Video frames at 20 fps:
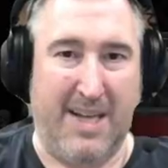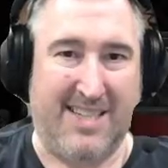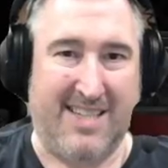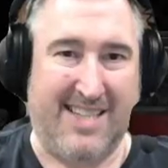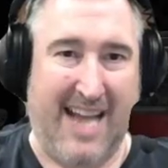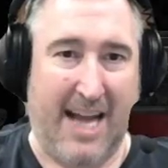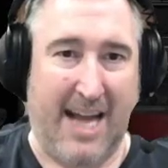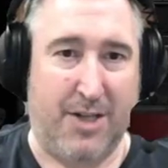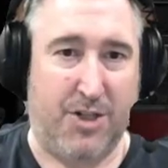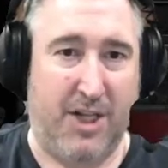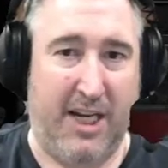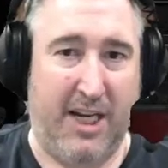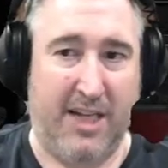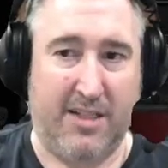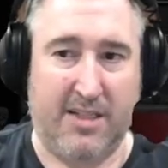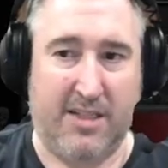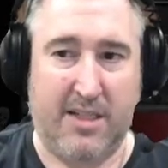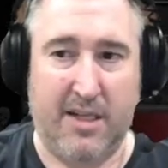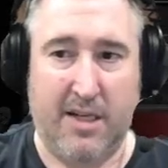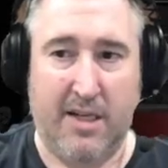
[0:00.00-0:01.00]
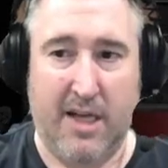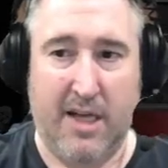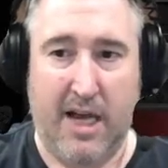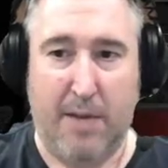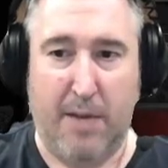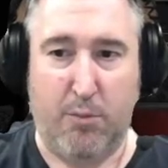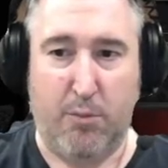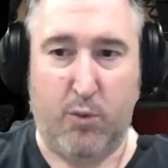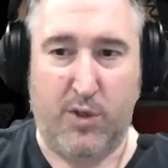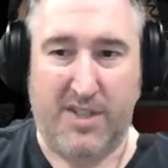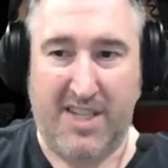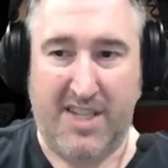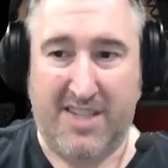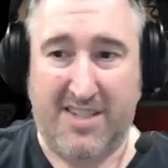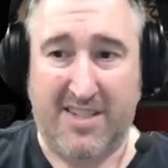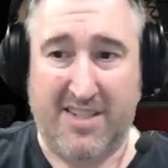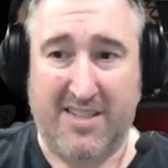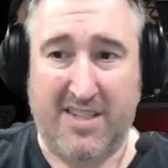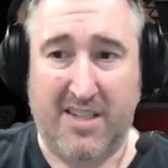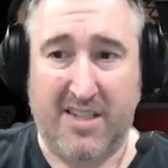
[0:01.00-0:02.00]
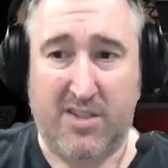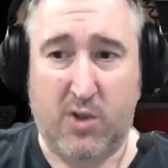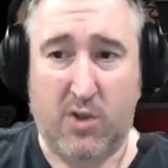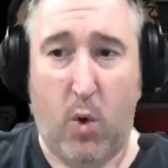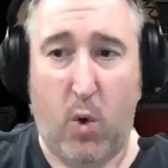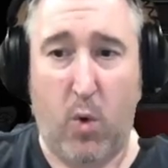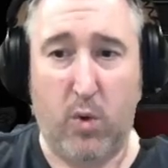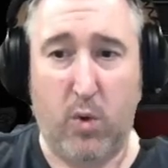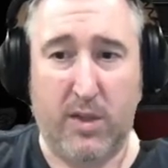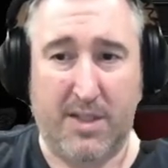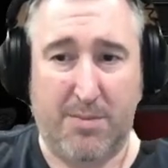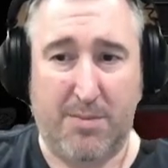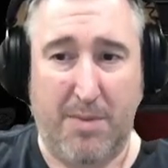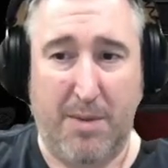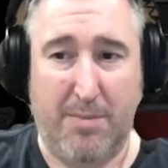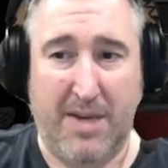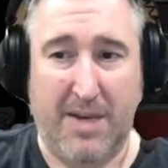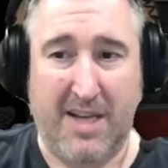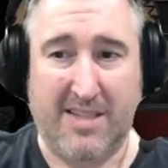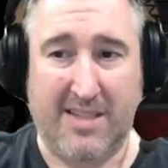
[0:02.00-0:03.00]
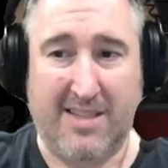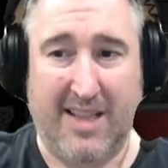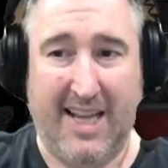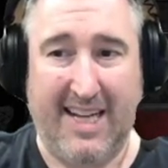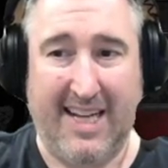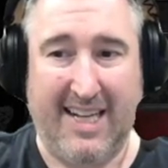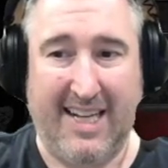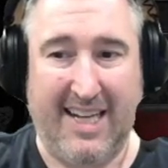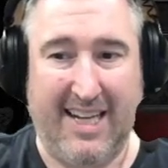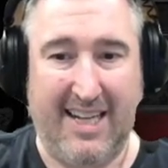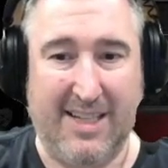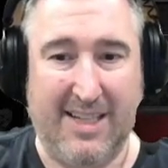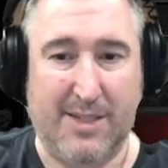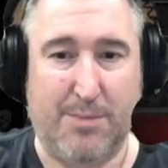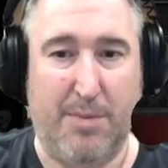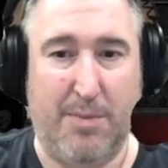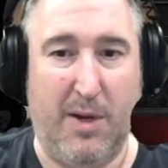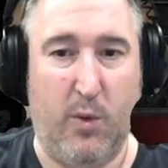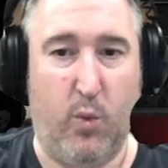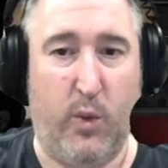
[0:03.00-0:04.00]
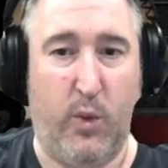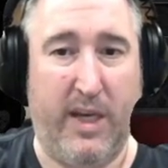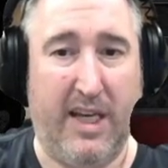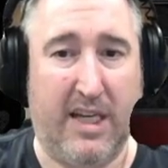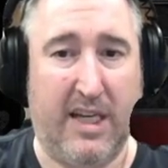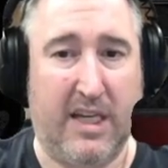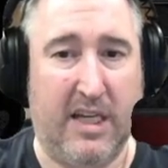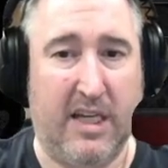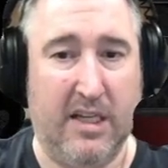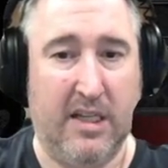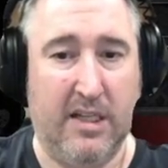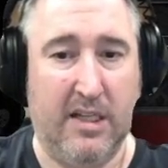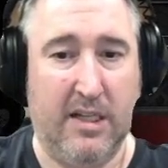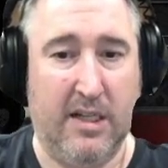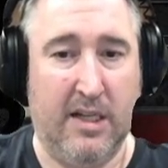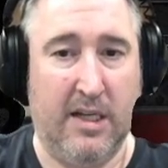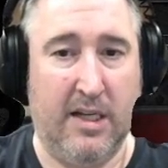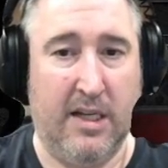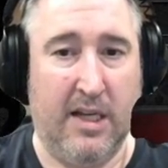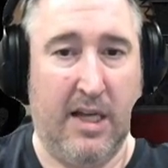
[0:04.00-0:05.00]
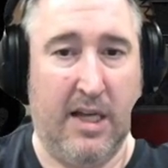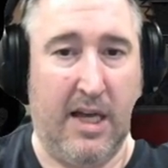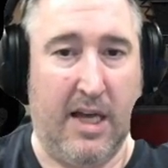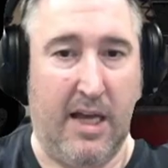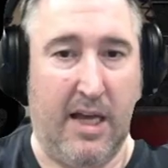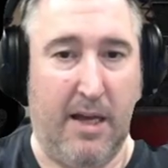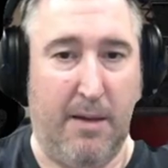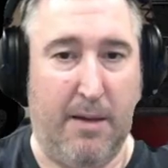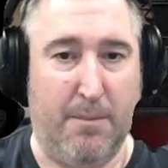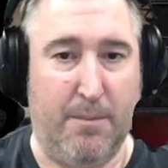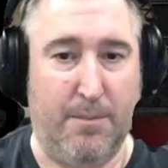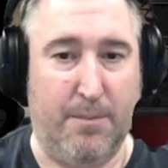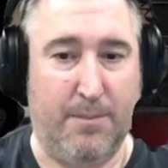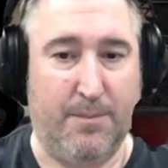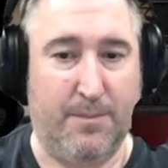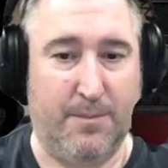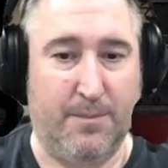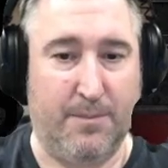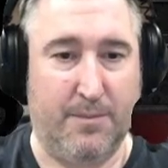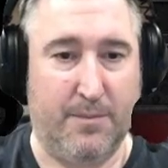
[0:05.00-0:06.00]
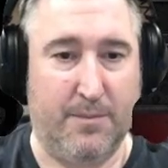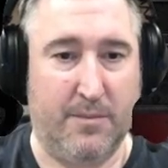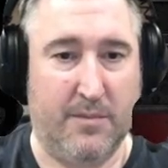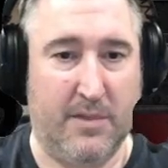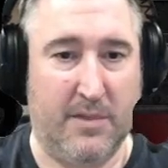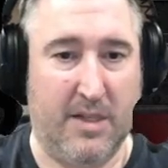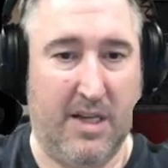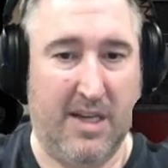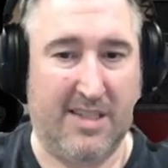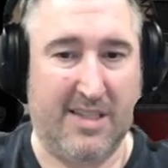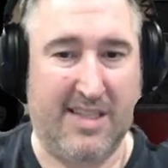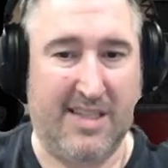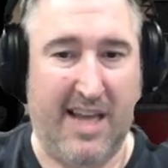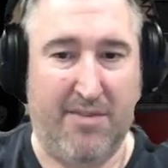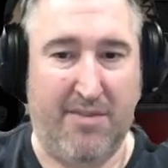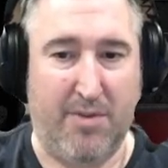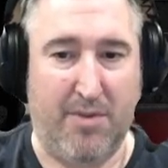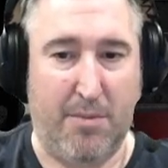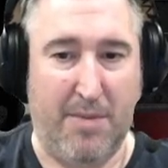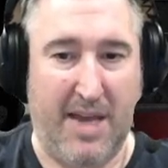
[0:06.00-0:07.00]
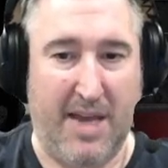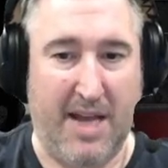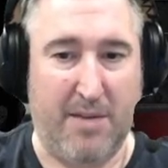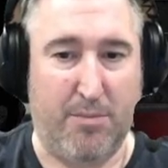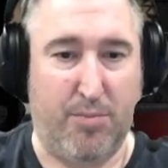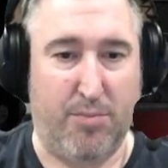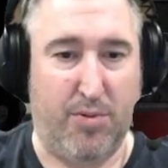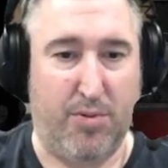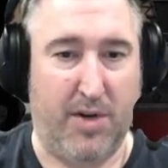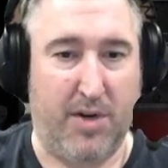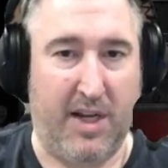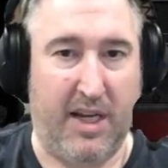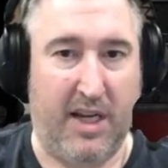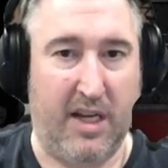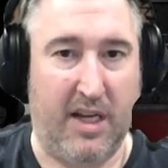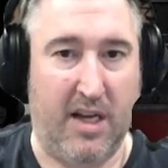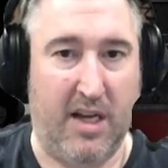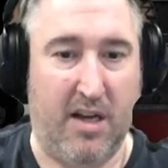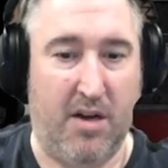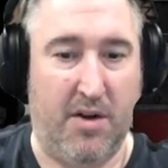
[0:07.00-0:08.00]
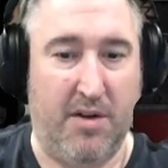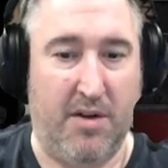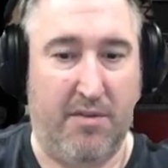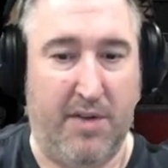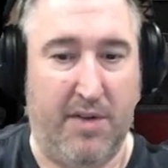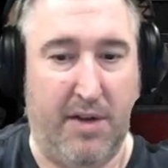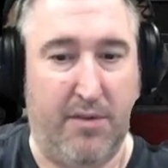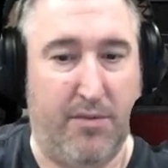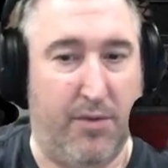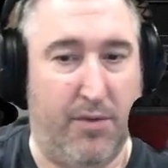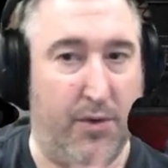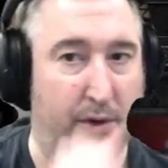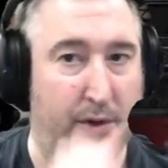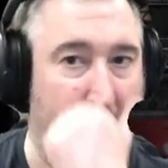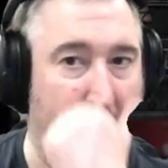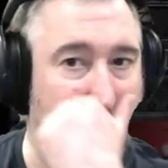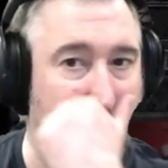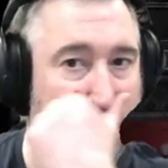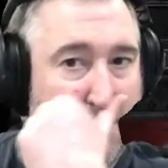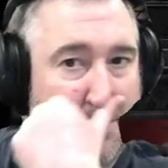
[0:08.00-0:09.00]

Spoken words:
stat sheet: resistances, cold is my best, lightning is my weak. Um, Aside from that, pretty uneventful here.